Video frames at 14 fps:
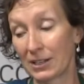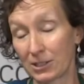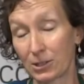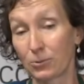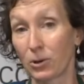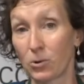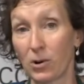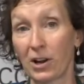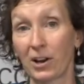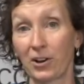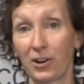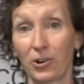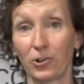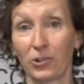did require
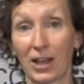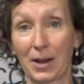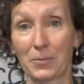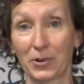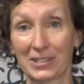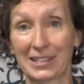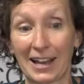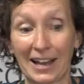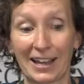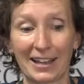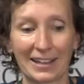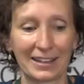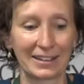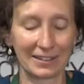a whole lot more
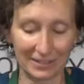tying.